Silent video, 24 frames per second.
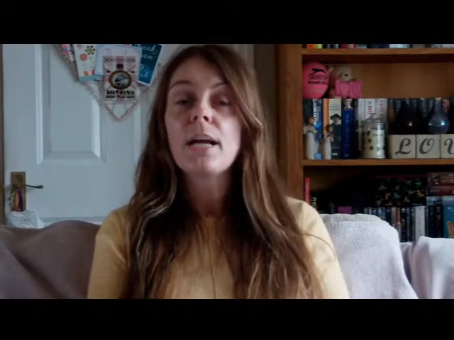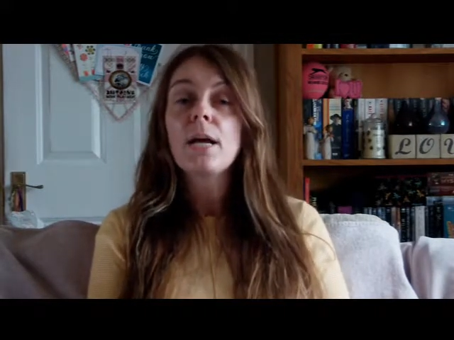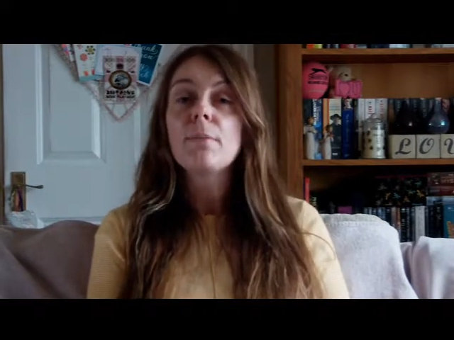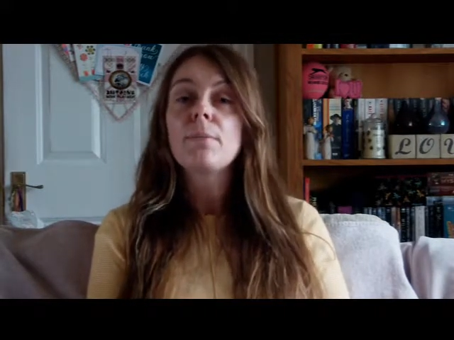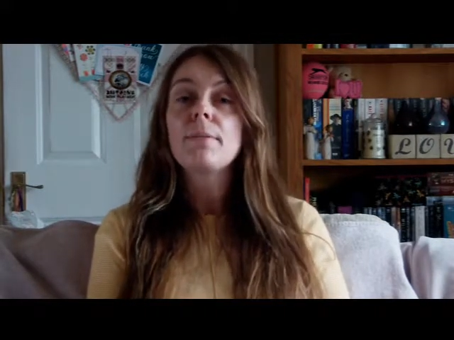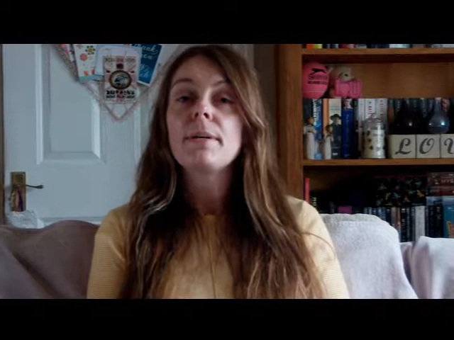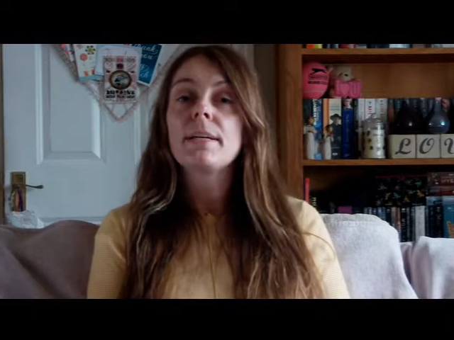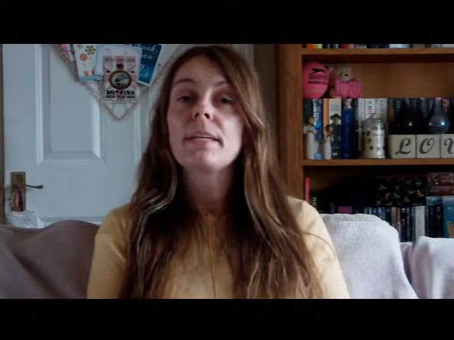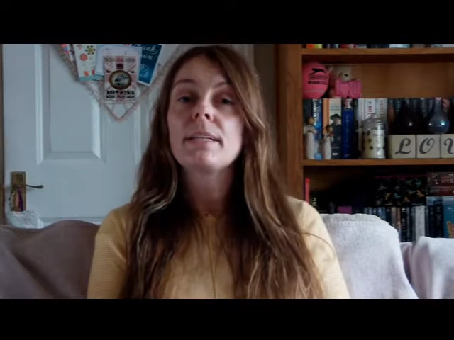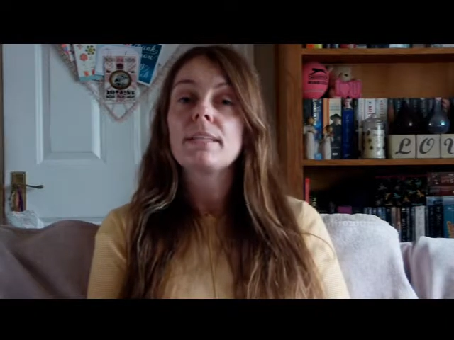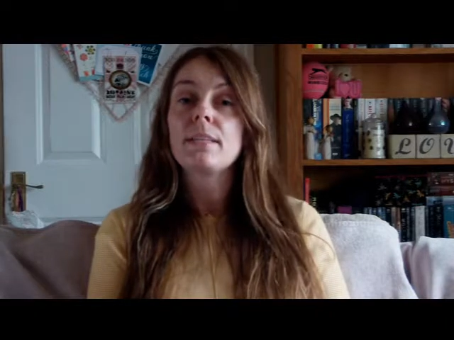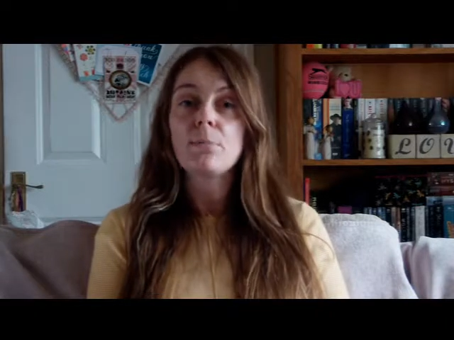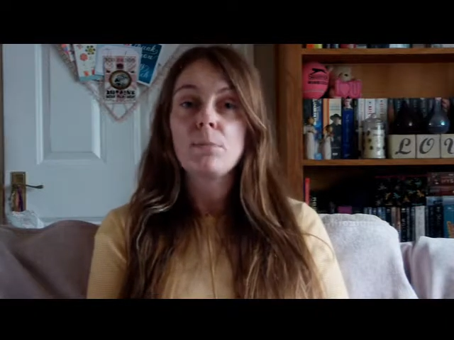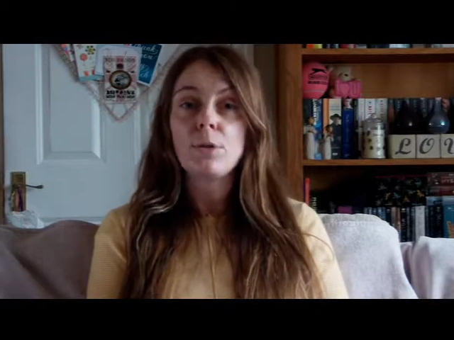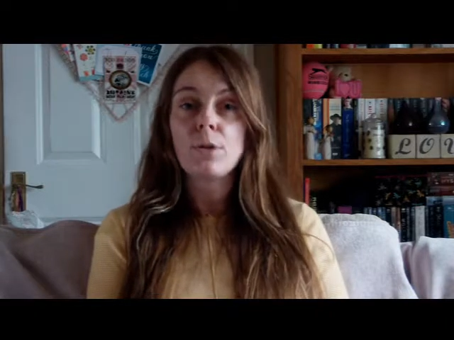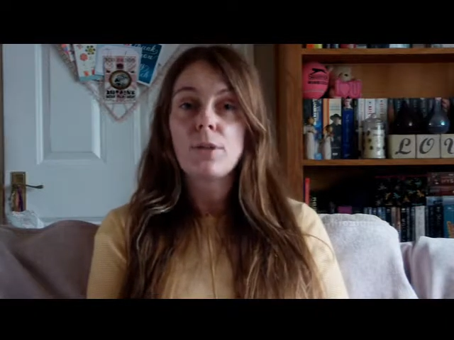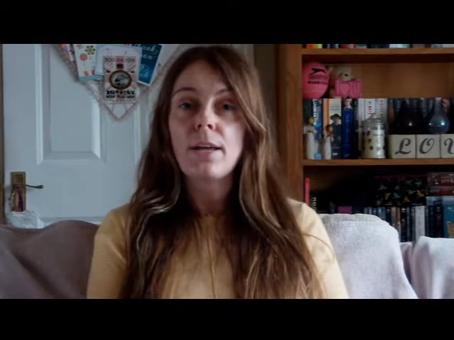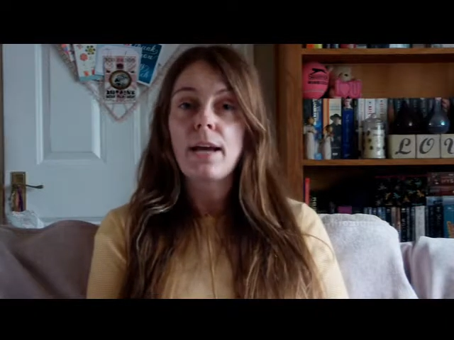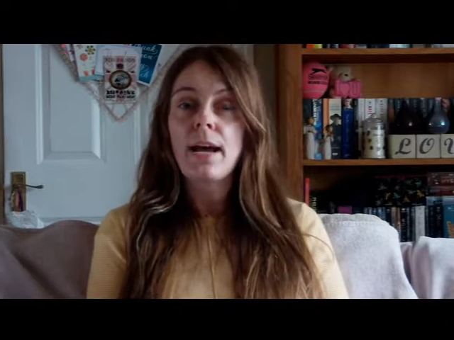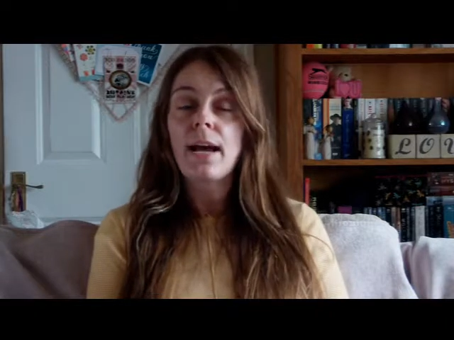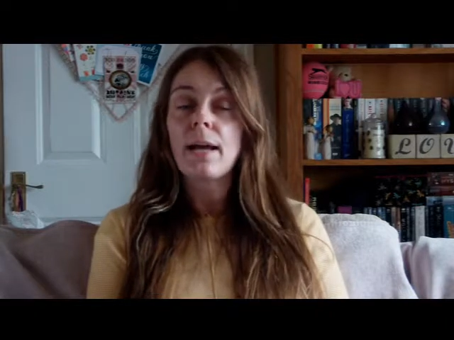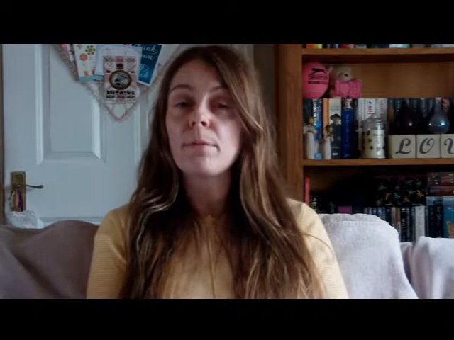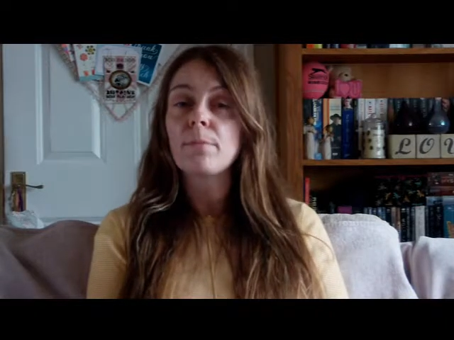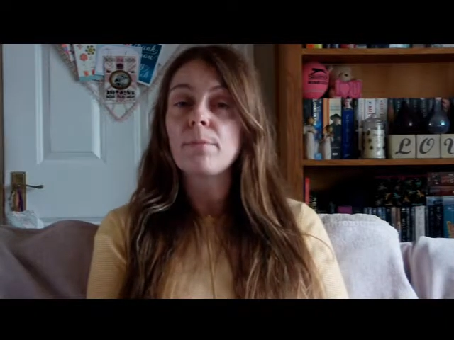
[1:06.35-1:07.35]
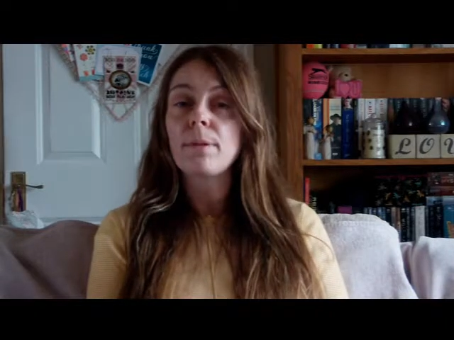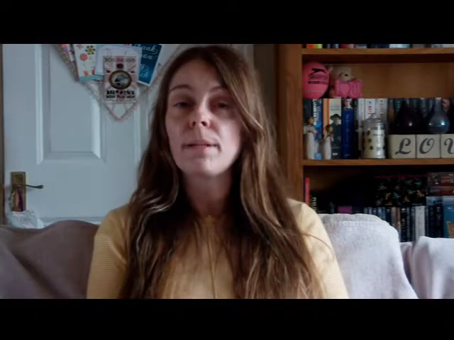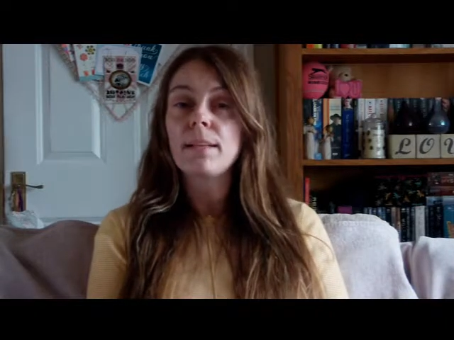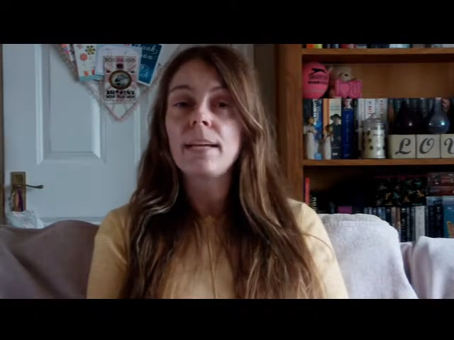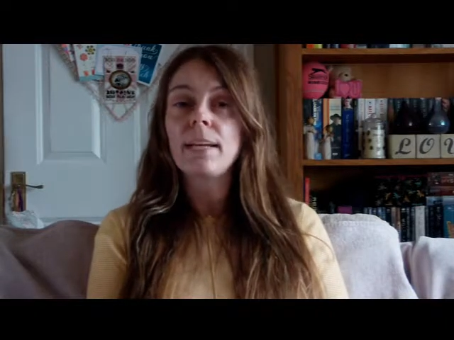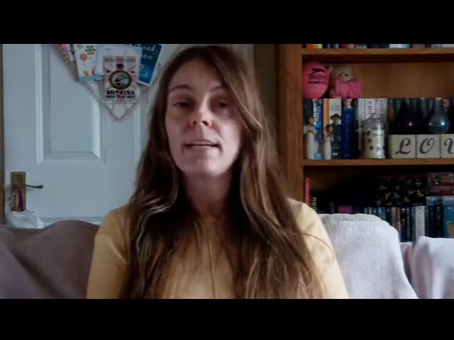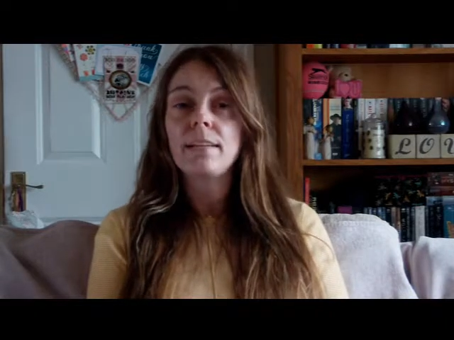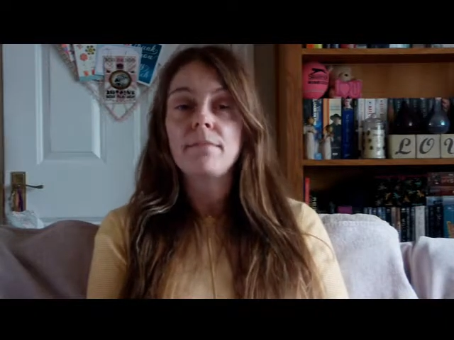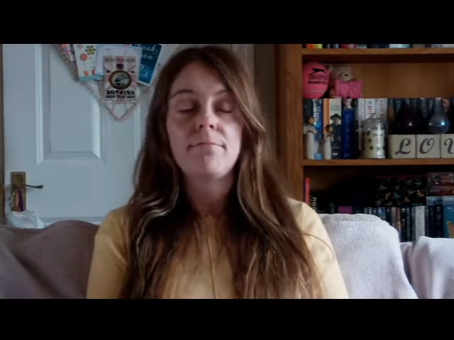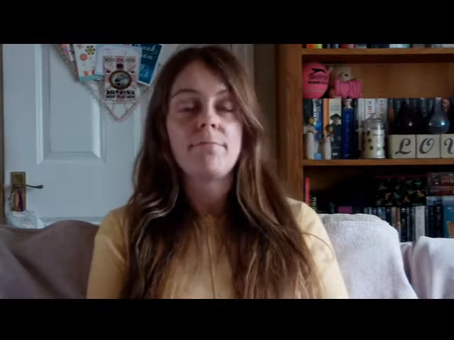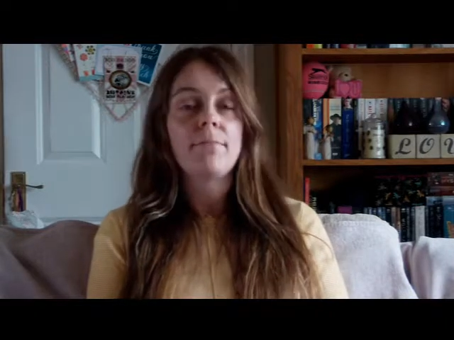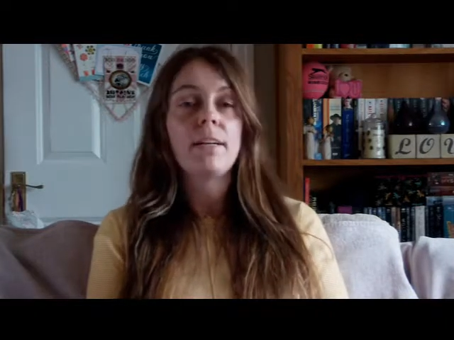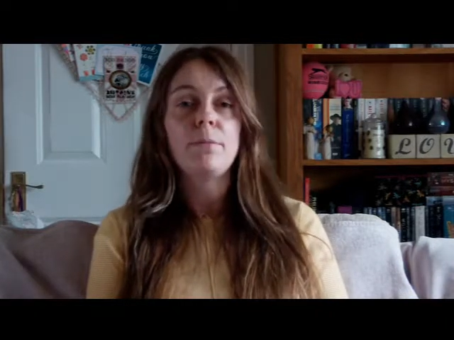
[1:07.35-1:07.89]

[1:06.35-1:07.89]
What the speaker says: because her mother Anne Boleyn